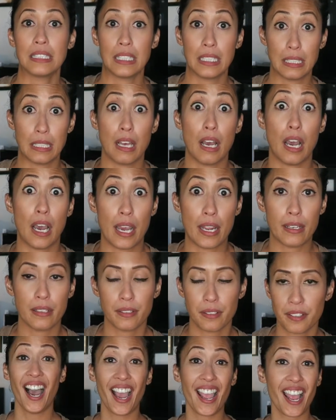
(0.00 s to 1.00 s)
a lot.
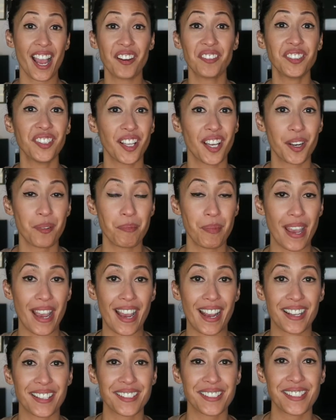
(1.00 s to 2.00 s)
I have a lot of
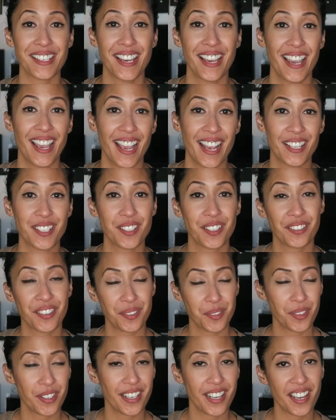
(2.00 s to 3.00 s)
bags, and so if
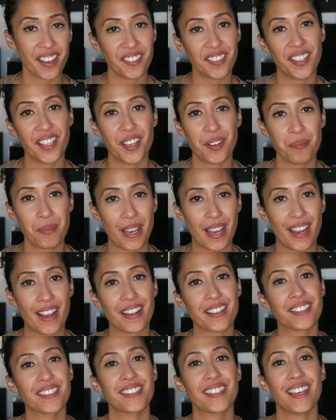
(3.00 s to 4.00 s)
I'm going to have a lot of
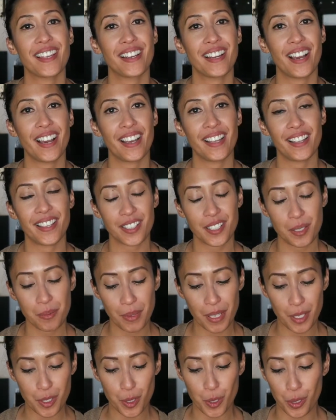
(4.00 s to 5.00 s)
bags, then I like to
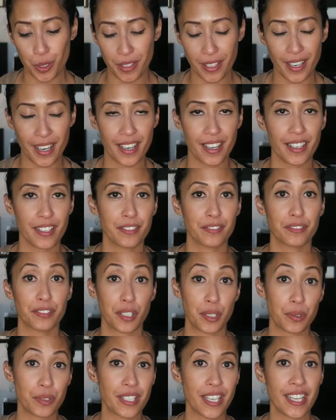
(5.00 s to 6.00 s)
make sure that I kind of
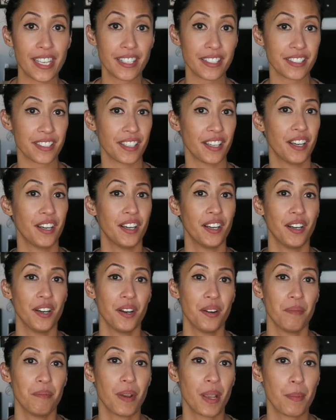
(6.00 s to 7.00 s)
rotate
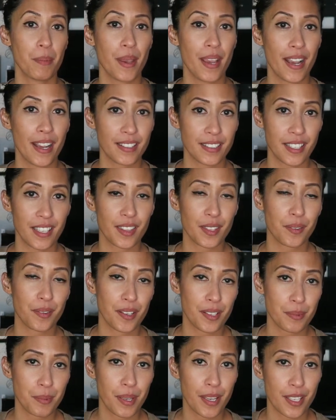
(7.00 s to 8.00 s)
my bags.
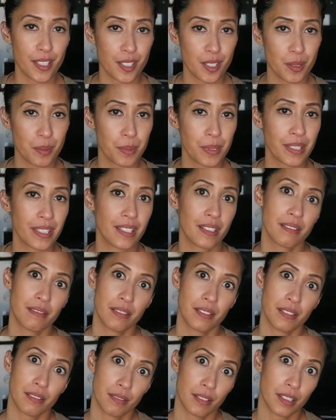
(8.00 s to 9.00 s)
Otherwise my husband will be like,
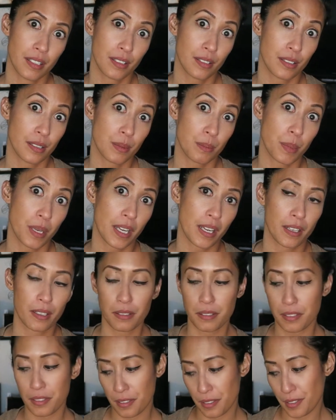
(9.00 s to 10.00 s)
we don't need all these
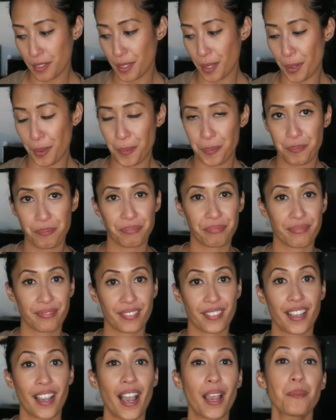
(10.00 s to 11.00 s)
bags. So
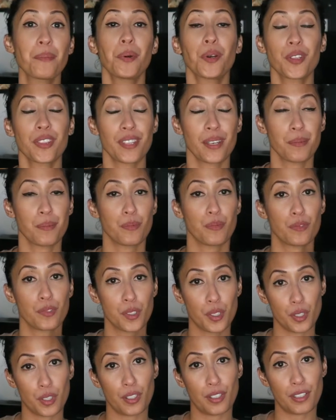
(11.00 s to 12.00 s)
I put them
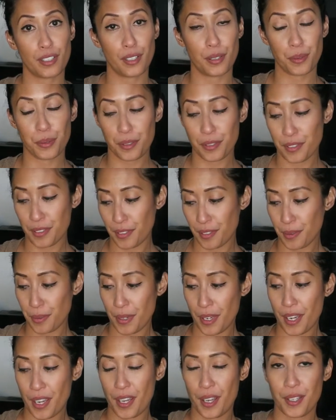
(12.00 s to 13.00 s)
to good use.
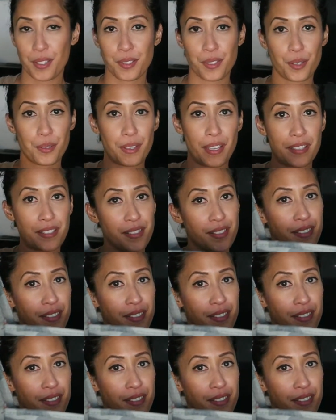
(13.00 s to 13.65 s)
So yes,